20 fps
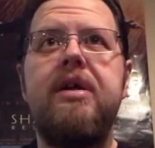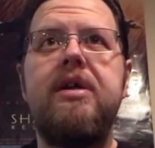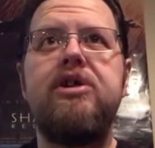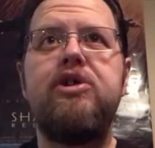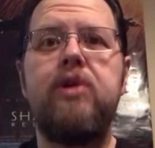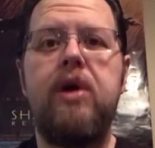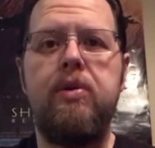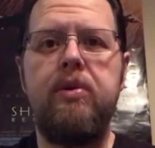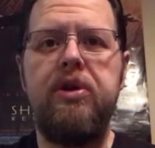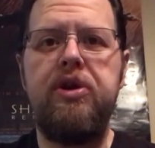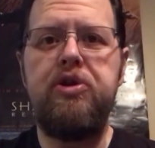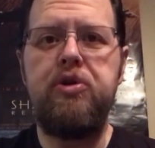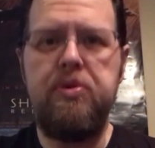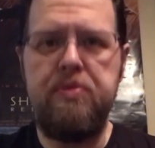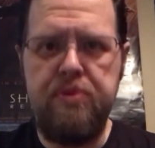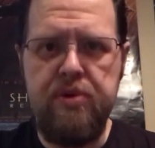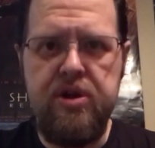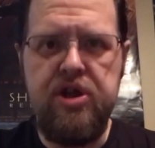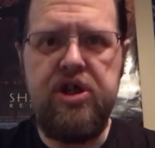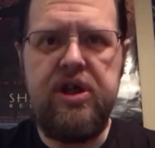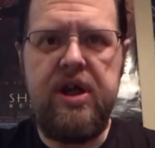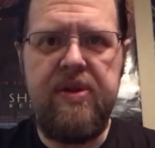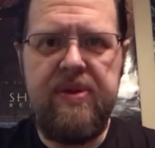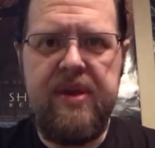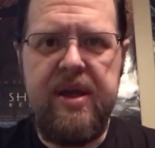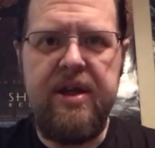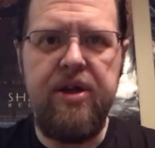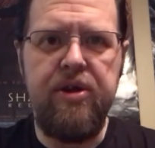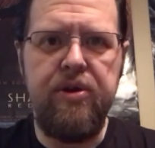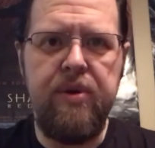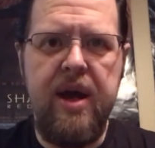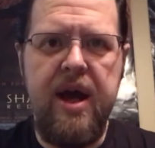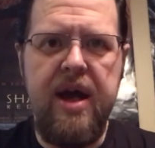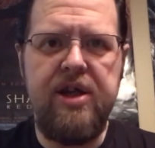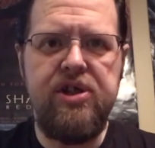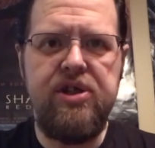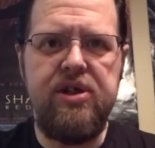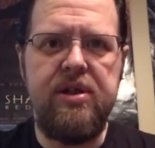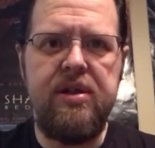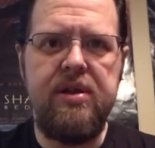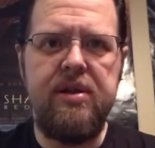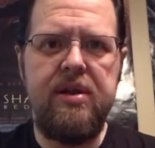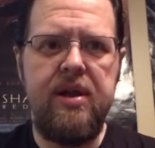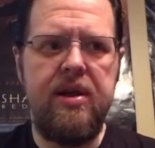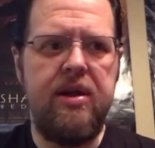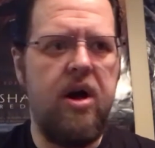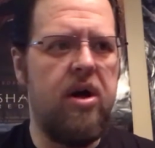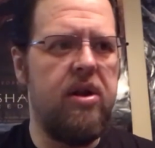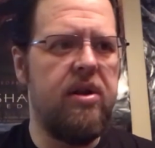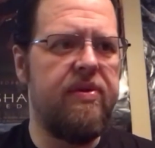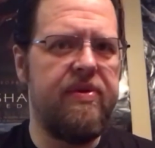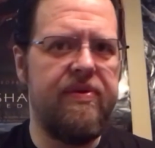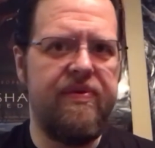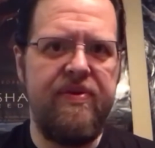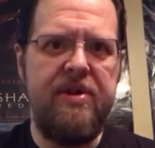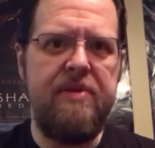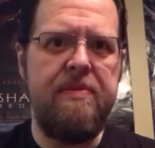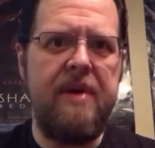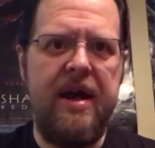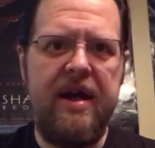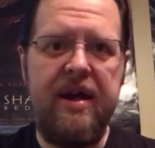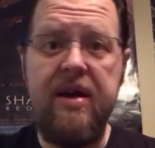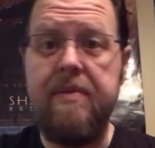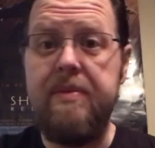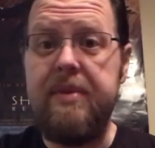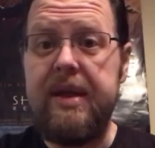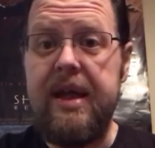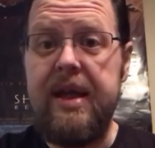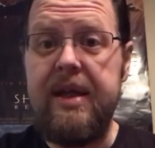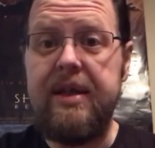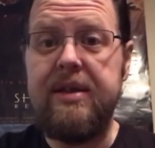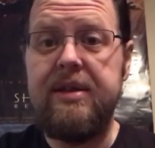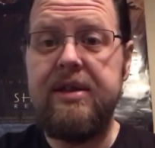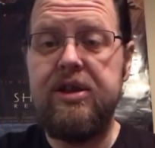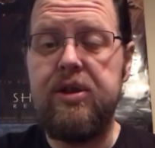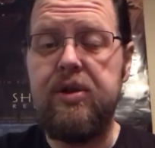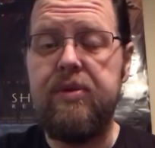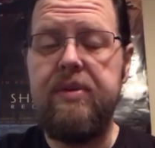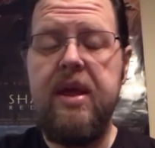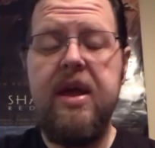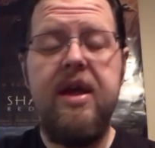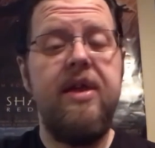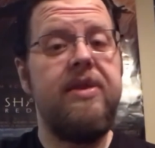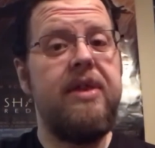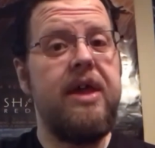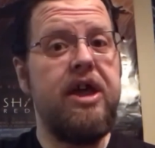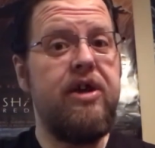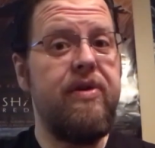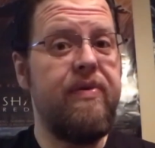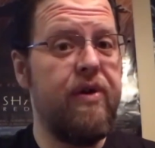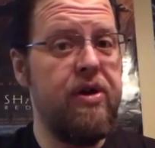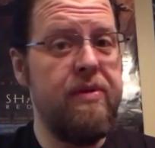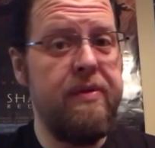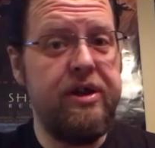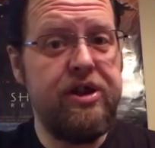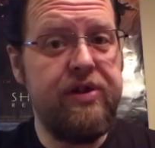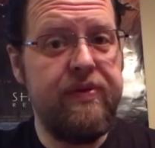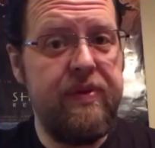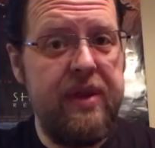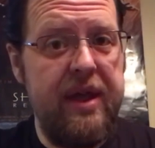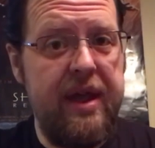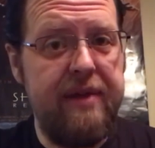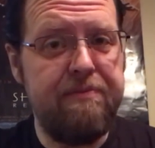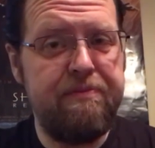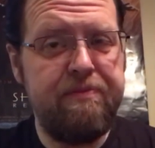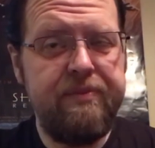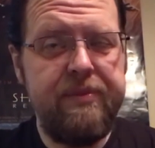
So I really do appreciate that interaction and all of the feedback I've been getting. So thank you very much for that.